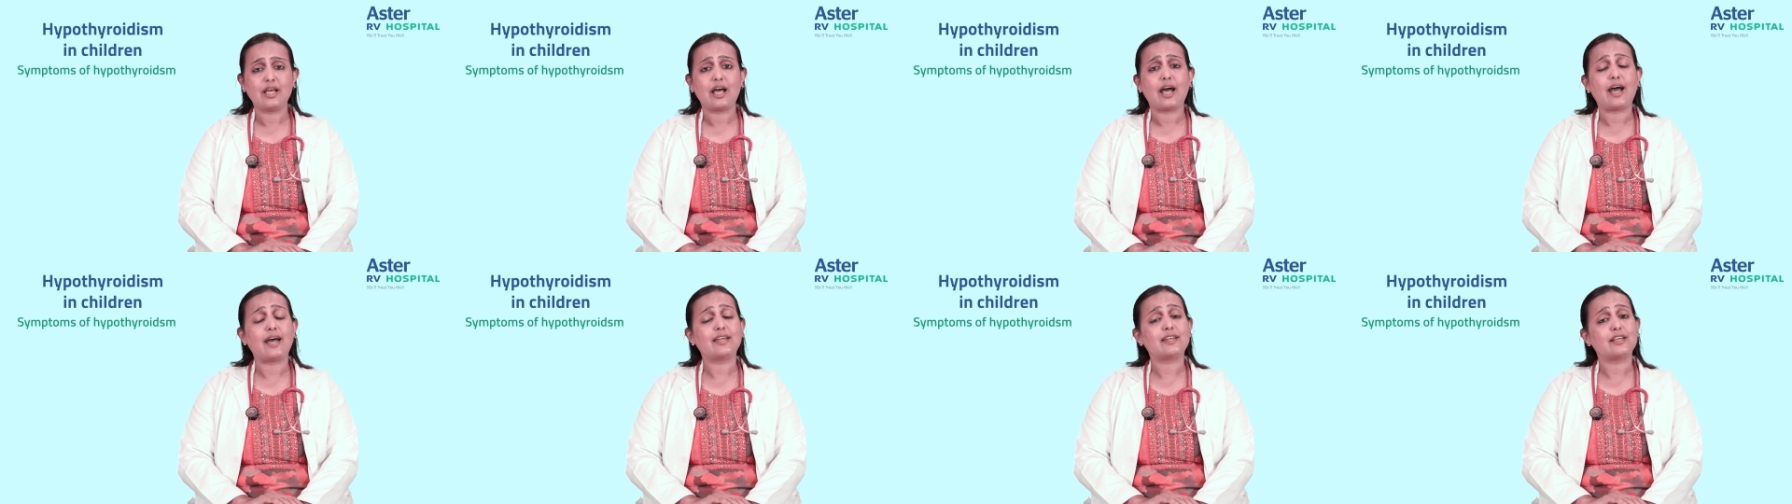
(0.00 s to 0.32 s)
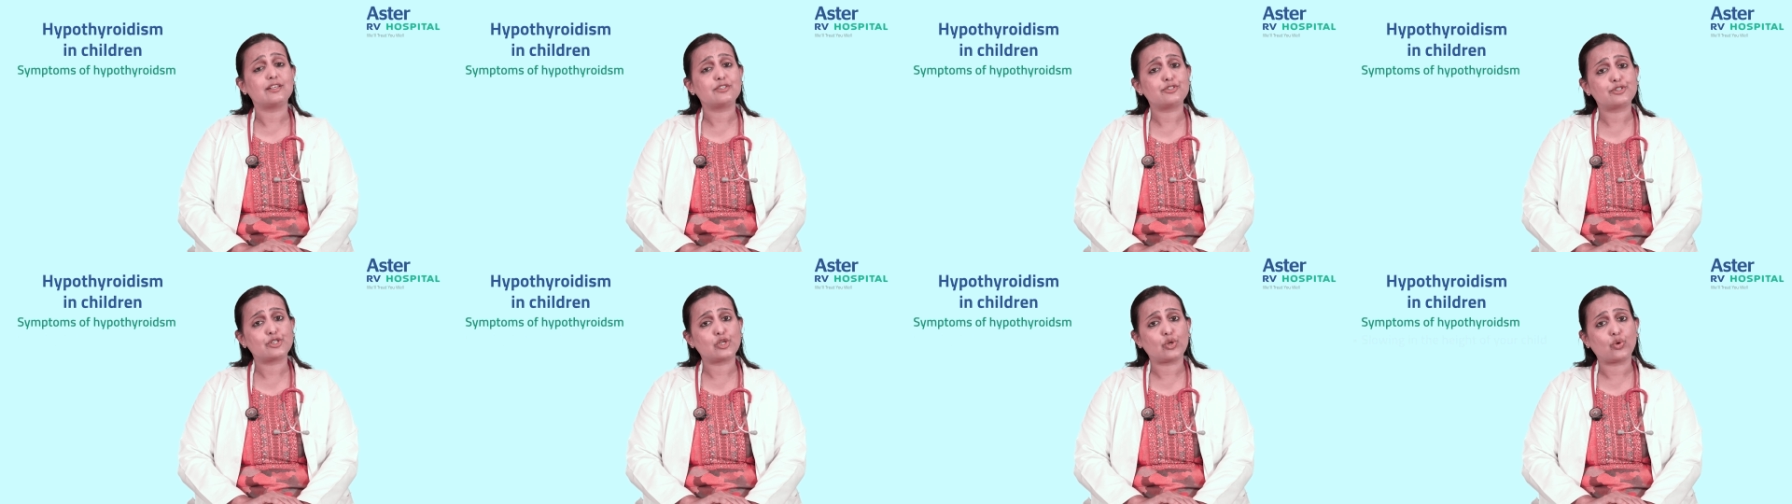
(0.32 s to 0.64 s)
are
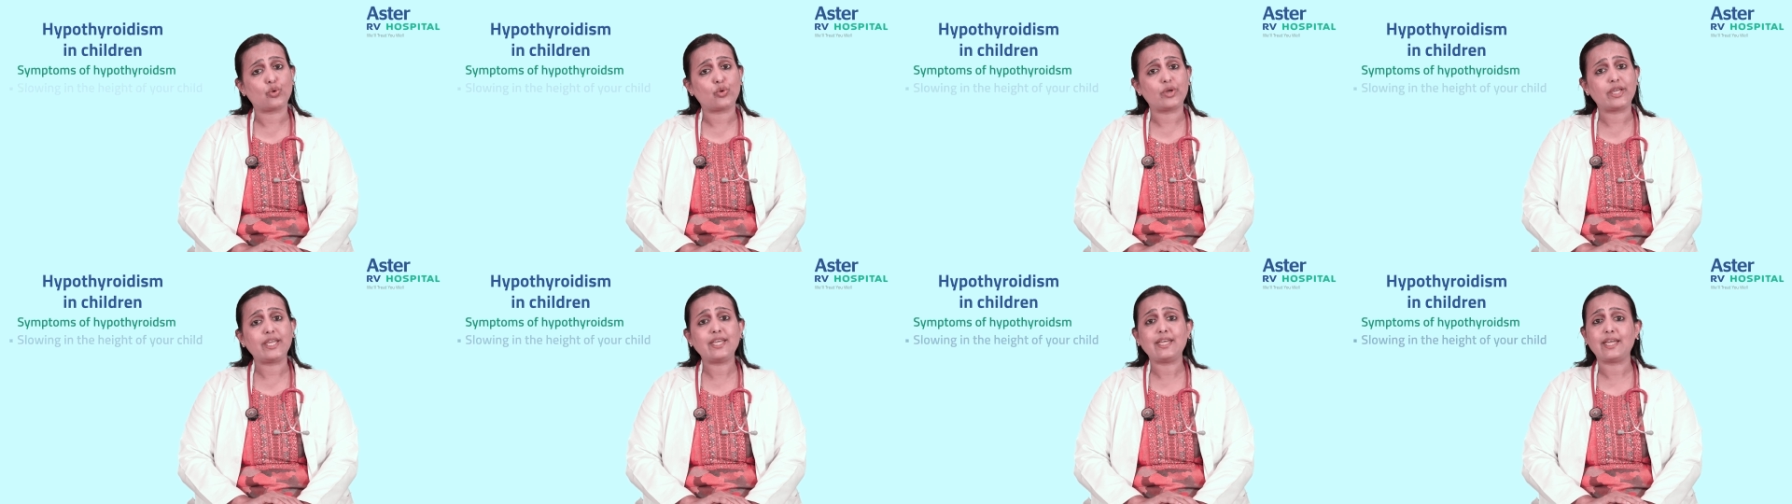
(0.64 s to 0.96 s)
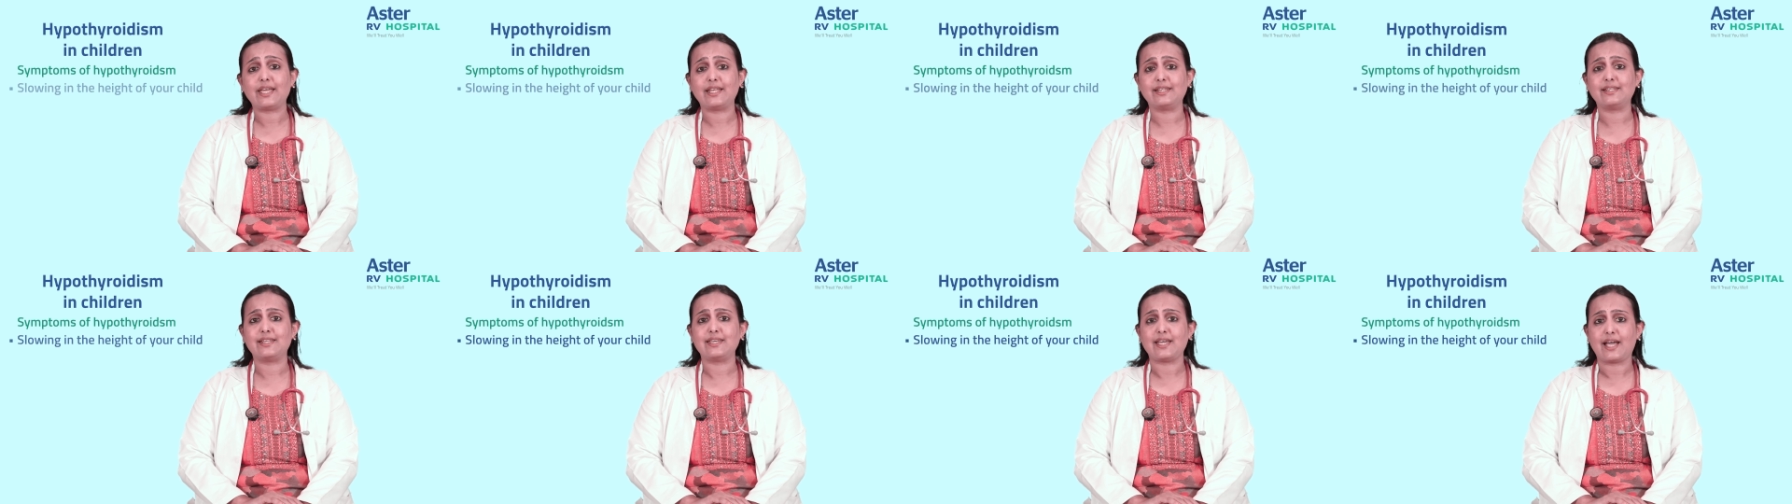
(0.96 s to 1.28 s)
a slowing
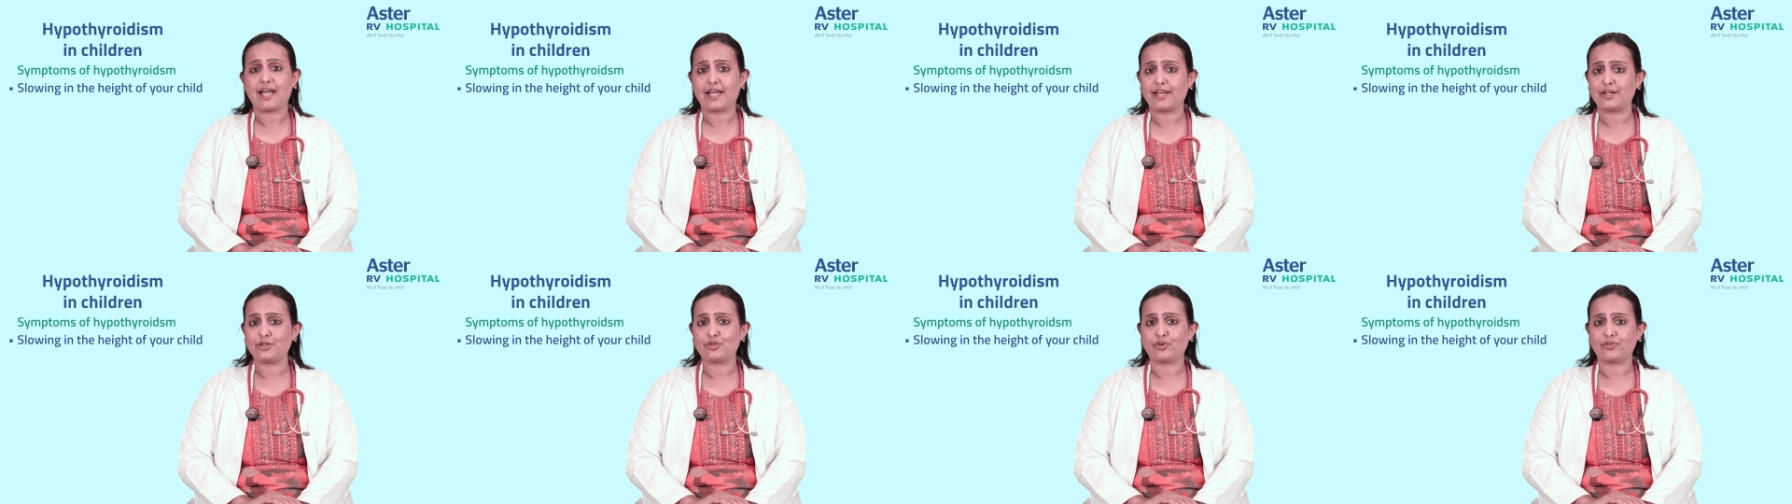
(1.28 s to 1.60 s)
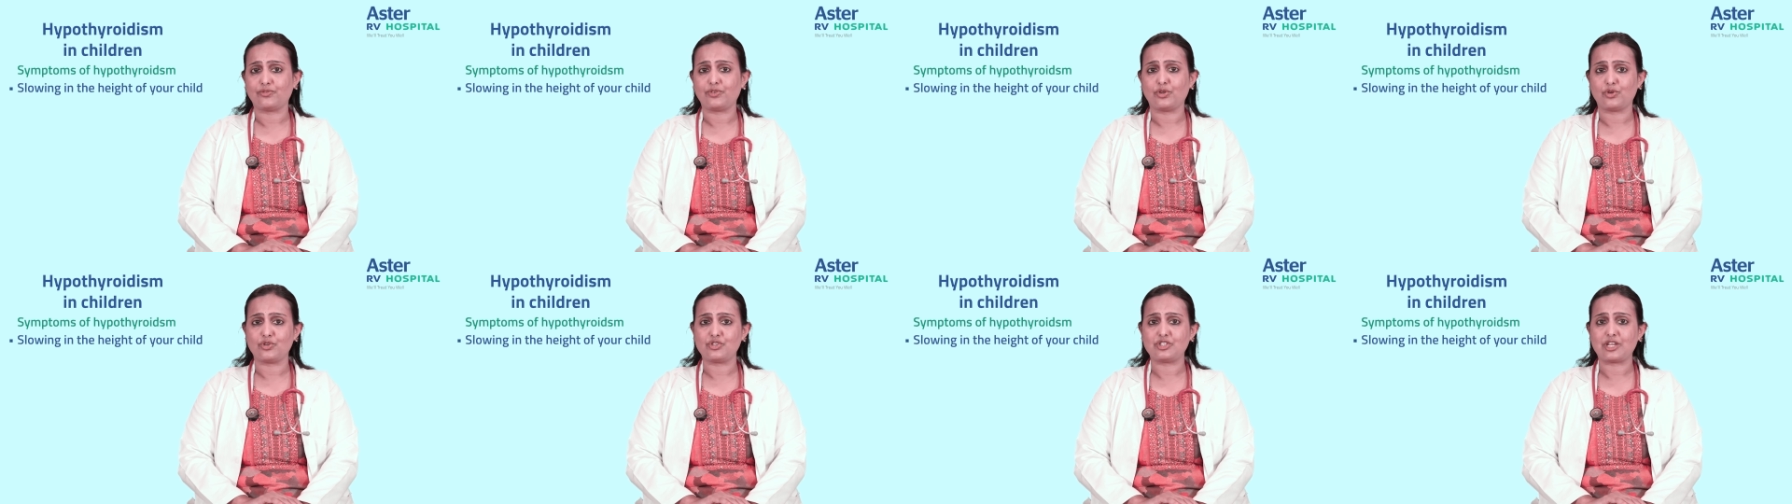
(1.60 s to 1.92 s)
in the height
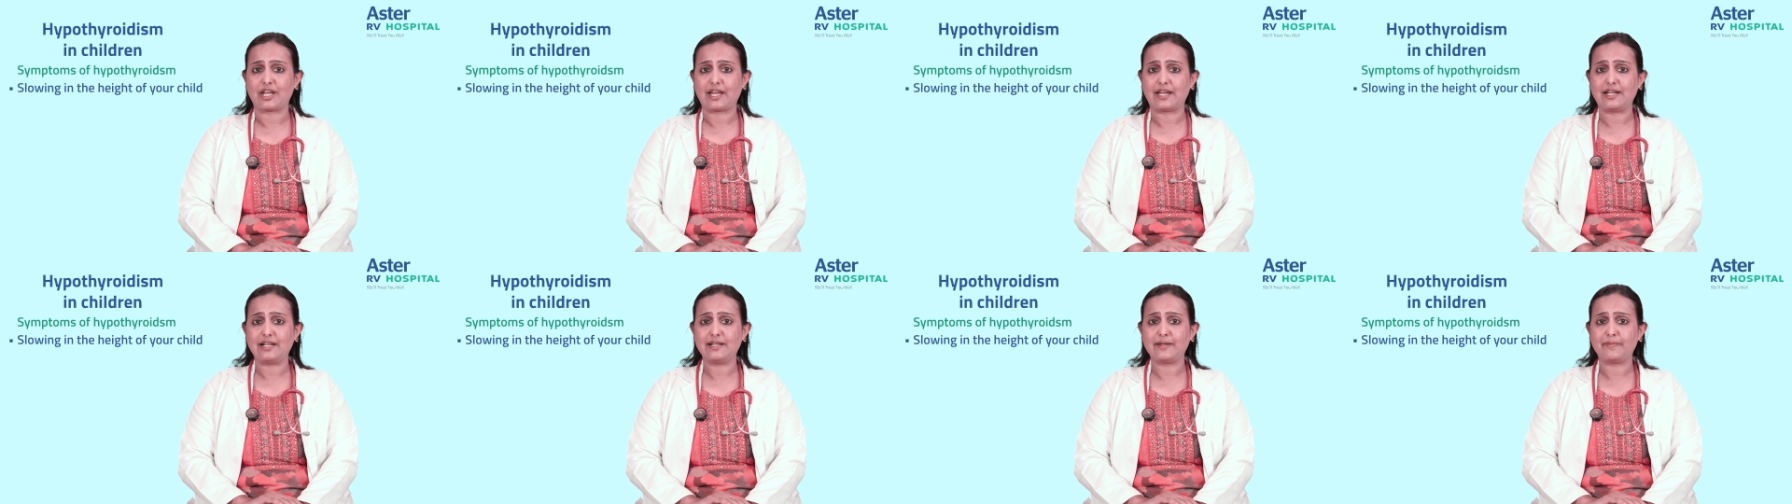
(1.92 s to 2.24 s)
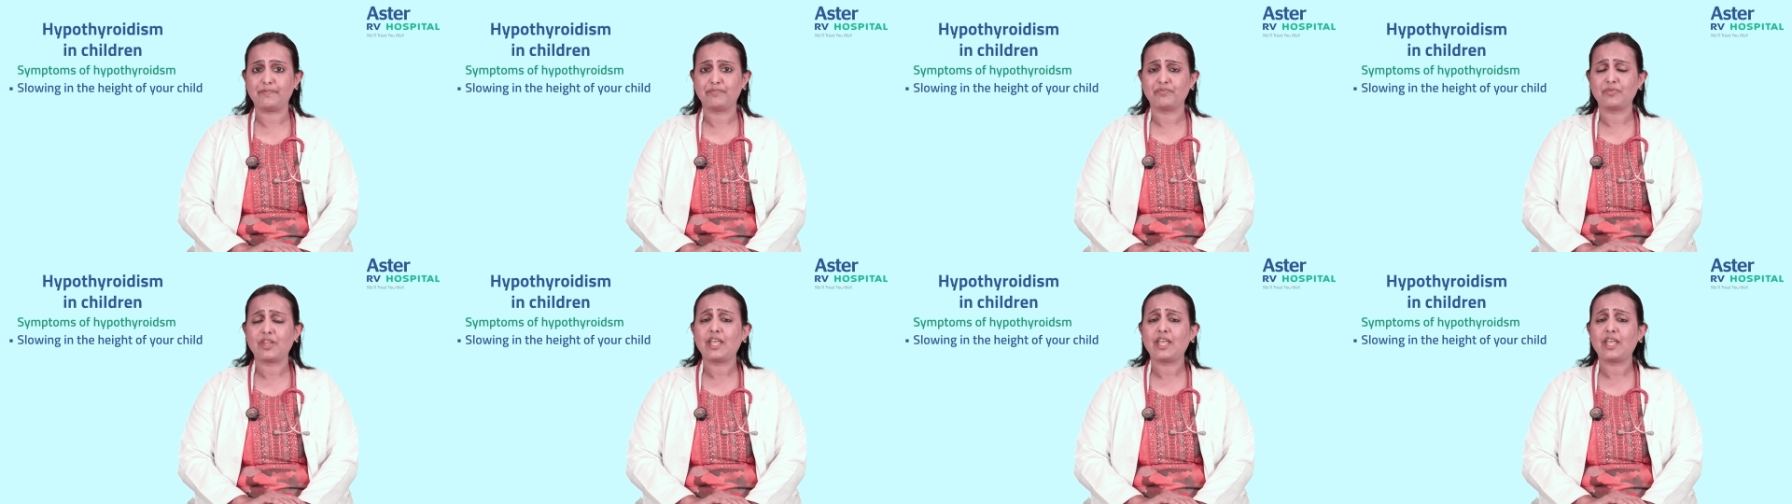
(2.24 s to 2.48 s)
of your child,